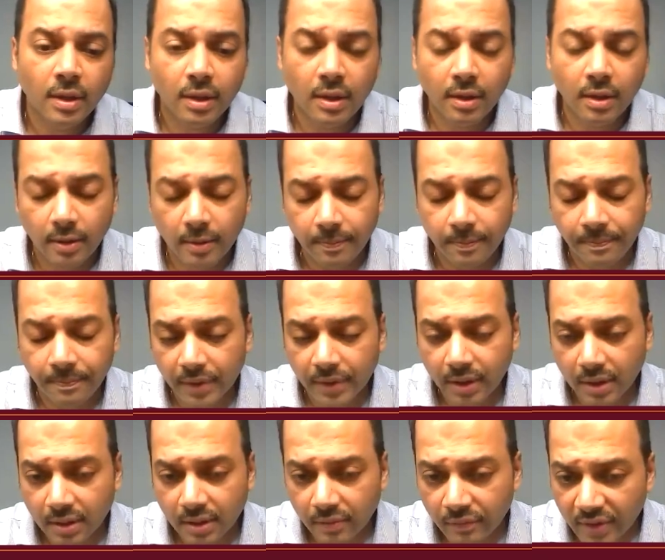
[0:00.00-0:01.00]

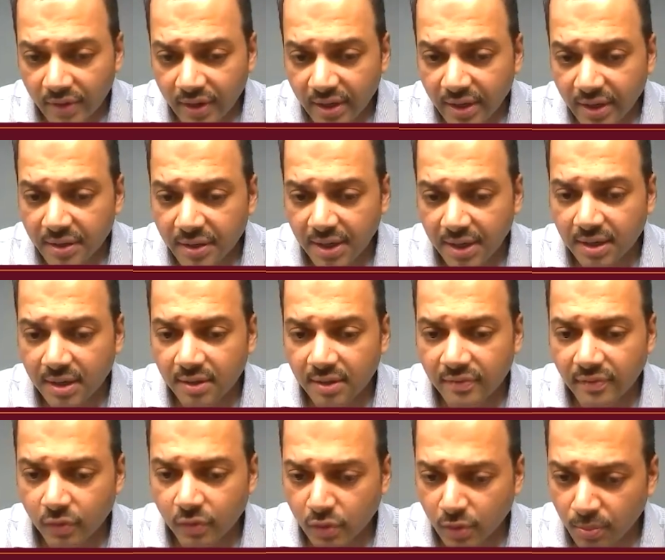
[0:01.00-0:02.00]
very
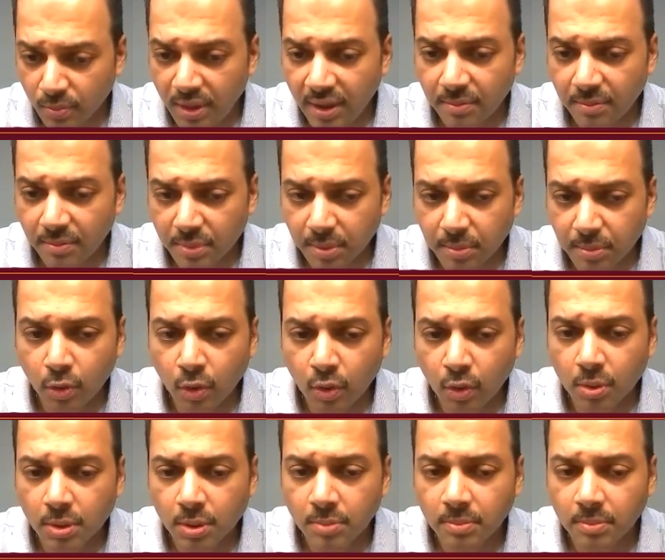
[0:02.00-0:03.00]
attractive over the medium term to long
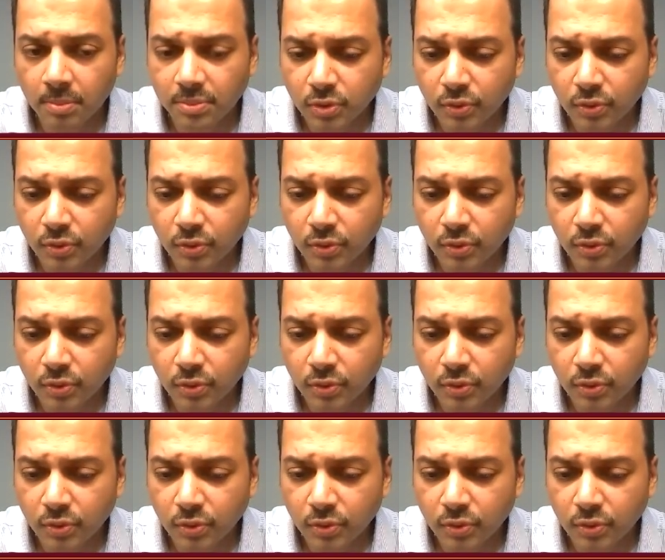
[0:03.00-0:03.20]
term.